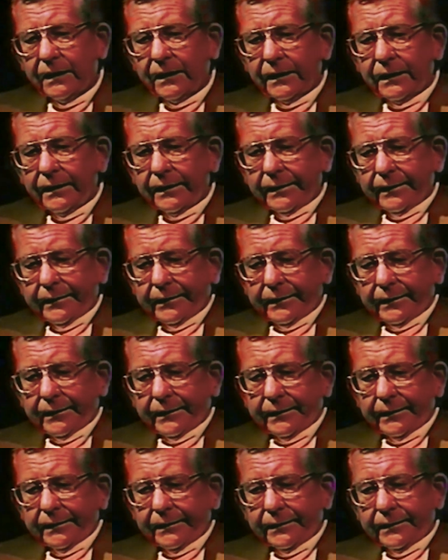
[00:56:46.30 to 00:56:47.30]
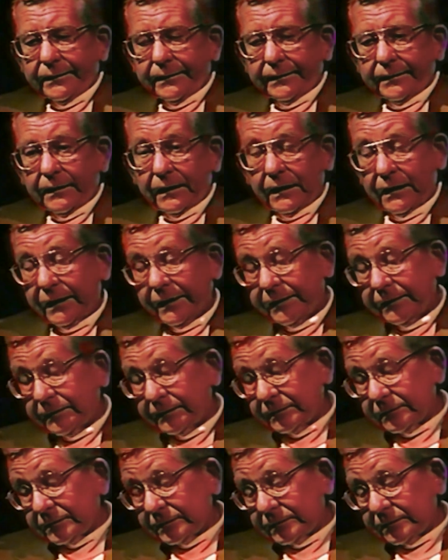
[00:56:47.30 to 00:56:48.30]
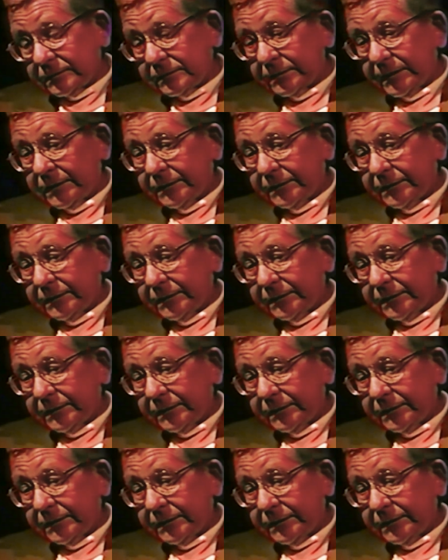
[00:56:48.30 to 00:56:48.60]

Oh, okay. I,